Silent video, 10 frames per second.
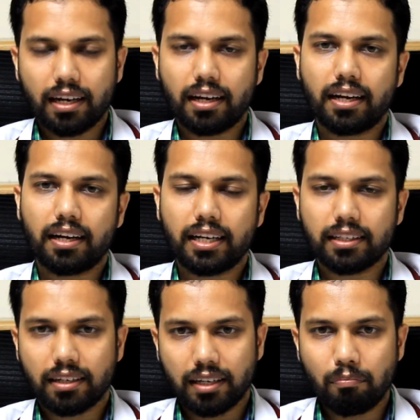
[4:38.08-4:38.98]
any
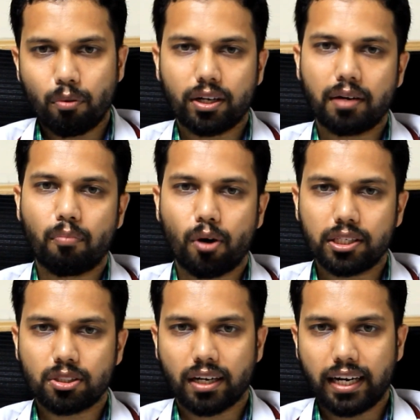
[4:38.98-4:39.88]
other important
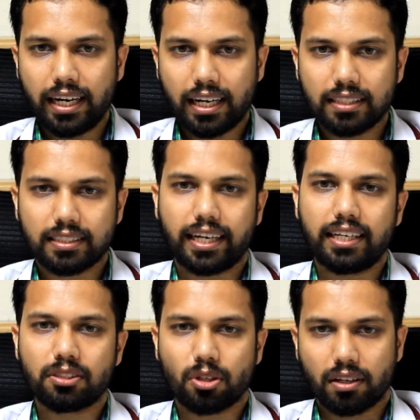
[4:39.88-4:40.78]
points or clinical
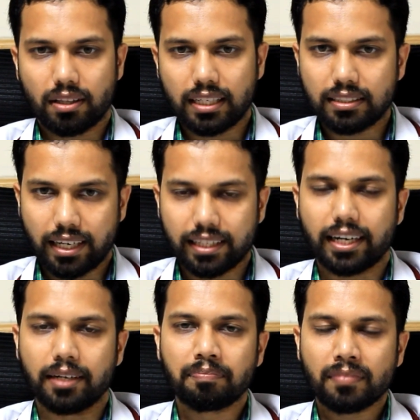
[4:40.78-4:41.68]
signs or things like
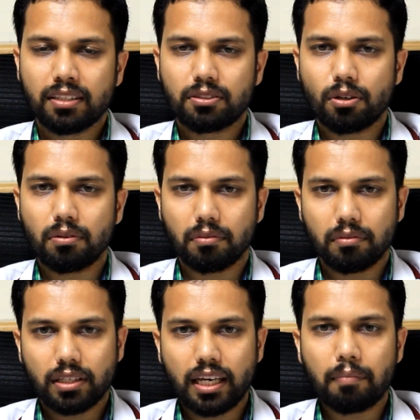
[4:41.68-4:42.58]
that. So
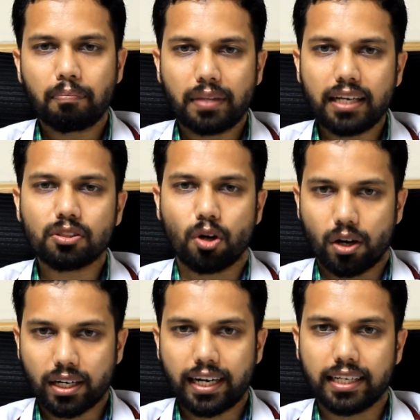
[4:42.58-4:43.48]
keep things
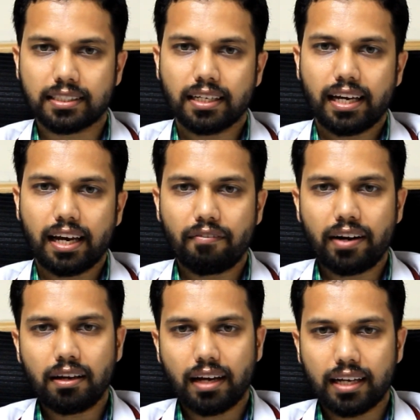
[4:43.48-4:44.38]
organized.
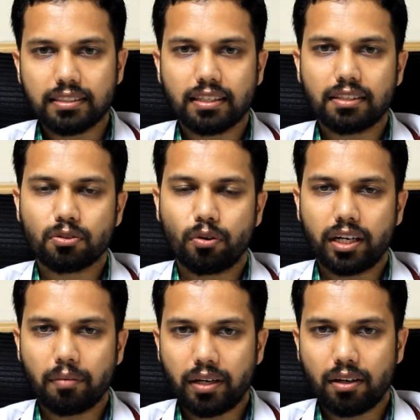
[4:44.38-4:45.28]
Every answer is
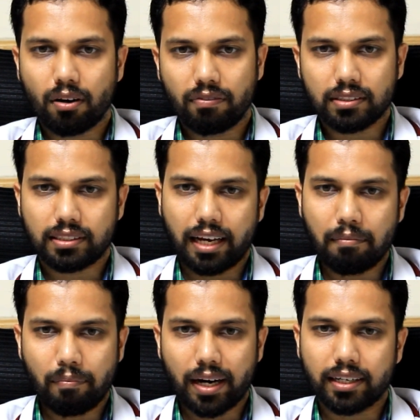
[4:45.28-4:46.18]
going to be of a
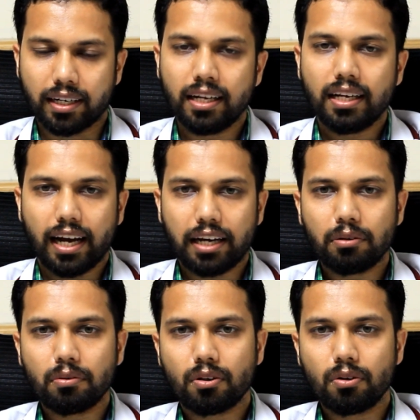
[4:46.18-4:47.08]
same pattern, and
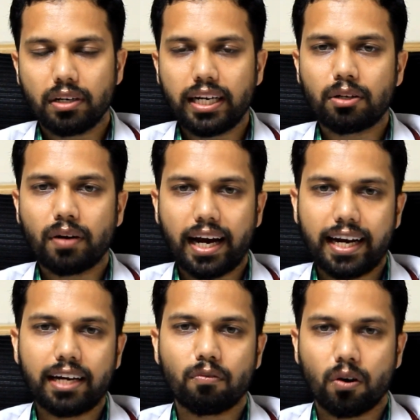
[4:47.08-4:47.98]
you need to
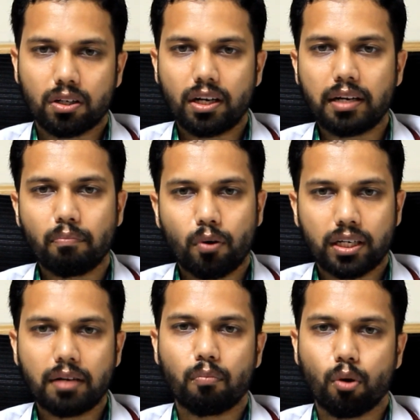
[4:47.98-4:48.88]
highlight what all
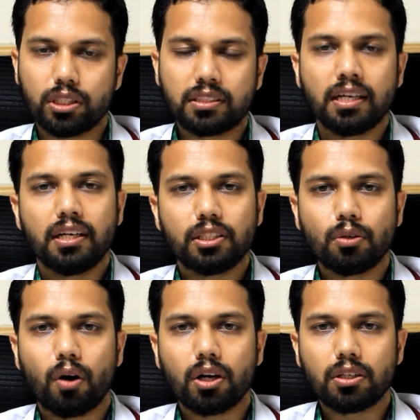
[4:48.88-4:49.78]
important points
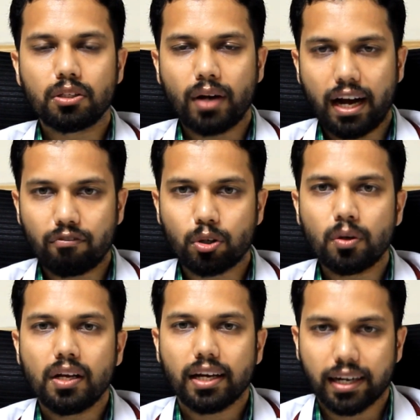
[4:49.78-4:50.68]
you have
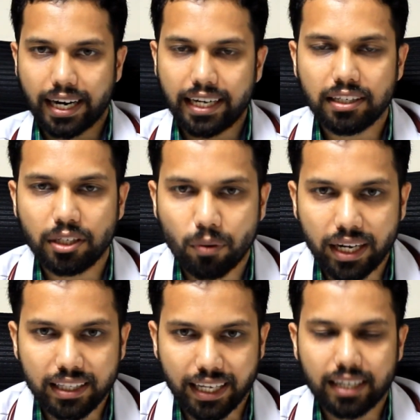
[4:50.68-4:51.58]
to write
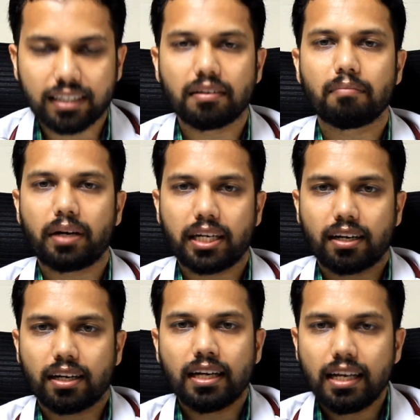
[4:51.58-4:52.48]
during that
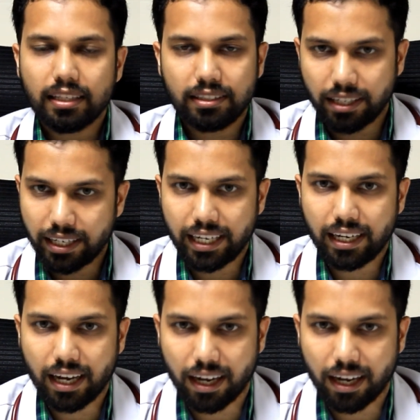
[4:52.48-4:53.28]
particular theory